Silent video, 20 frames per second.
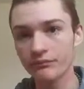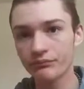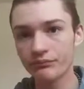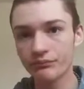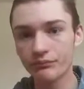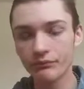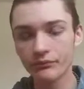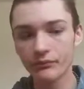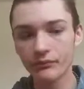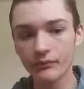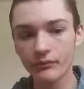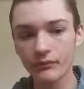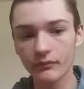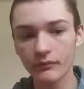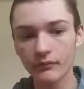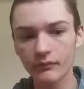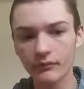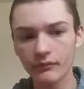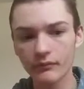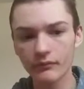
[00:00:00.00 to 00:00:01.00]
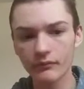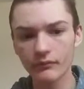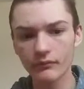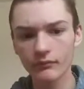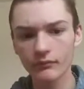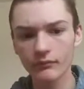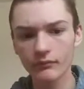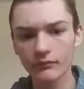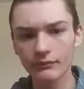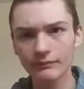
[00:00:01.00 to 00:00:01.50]

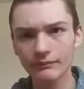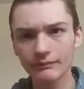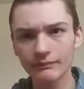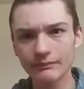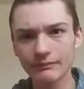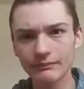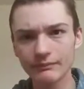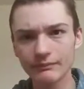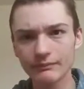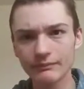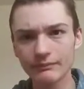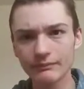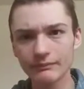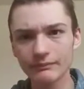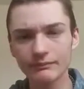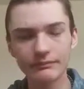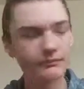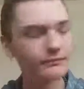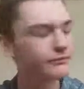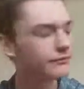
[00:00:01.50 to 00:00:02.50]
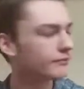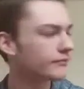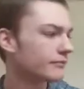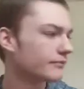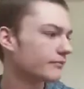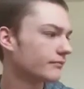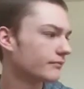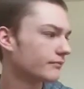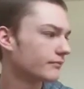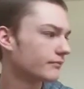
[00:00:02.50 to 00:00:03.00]

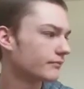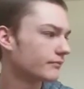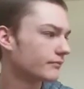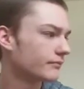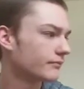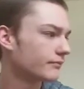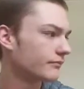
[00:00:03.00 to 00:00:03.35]
(no one is talking)